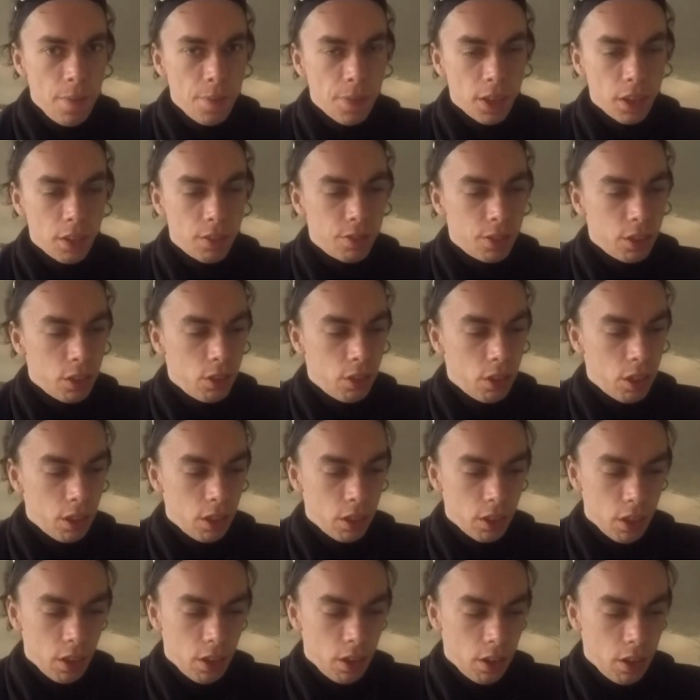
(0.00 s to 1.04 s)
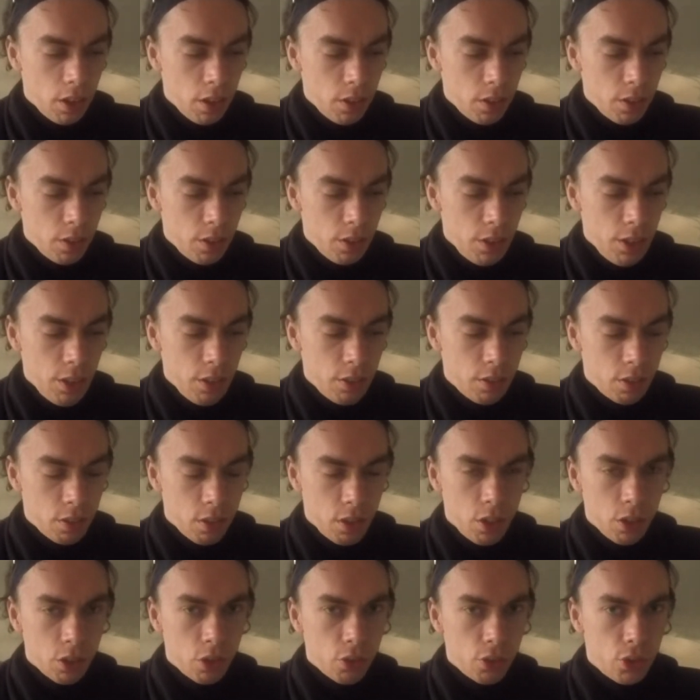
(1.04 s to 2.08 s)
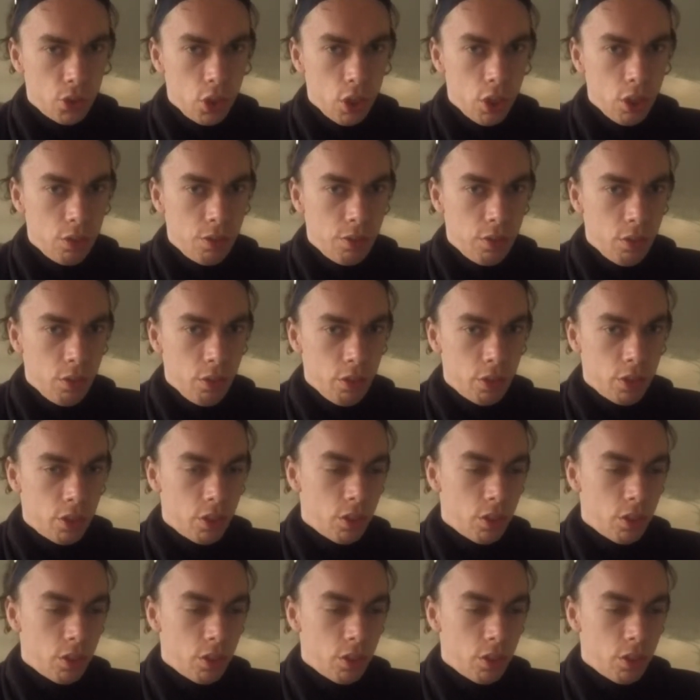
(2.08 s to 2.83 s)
if you are eat a lot of junk food,